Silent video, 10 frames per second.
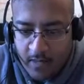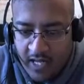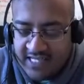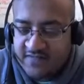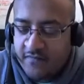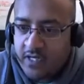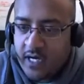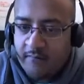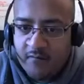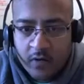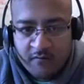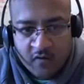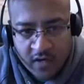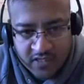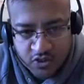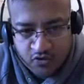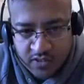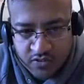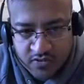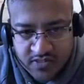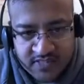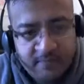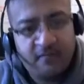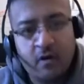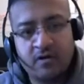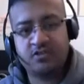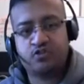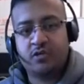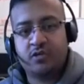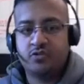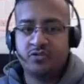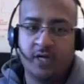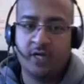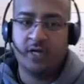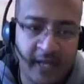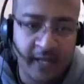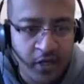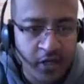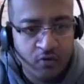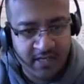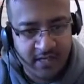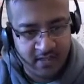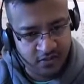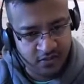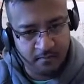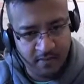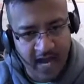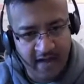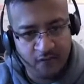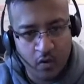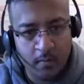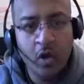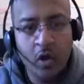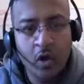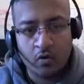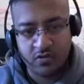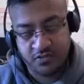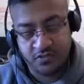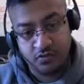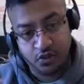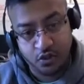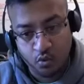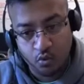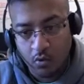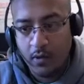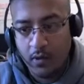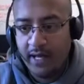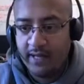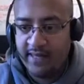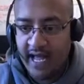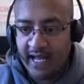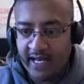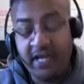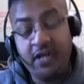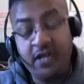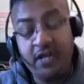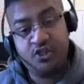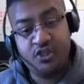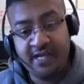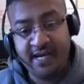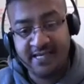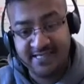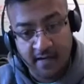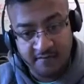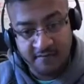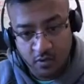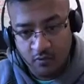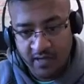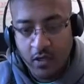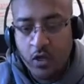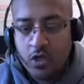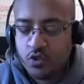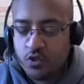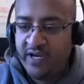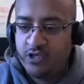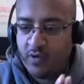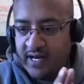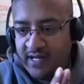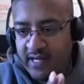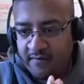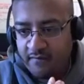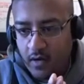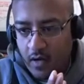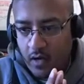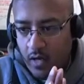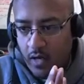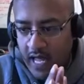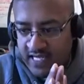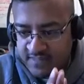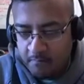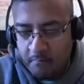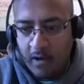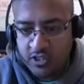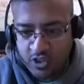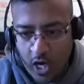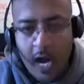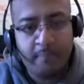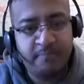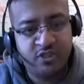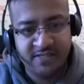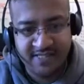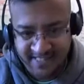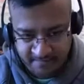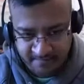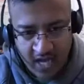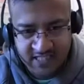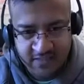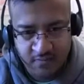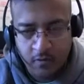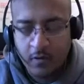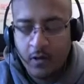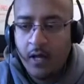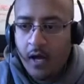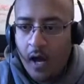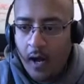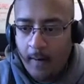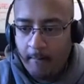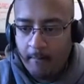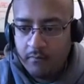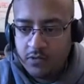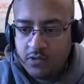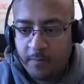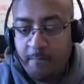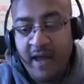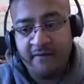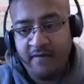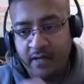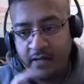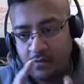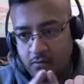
it's for the comfort of our instructors. Some of our instructors come in using a certain platform or a certain tool that he or she is comfortable with. So we try to give as much options as possible to benefit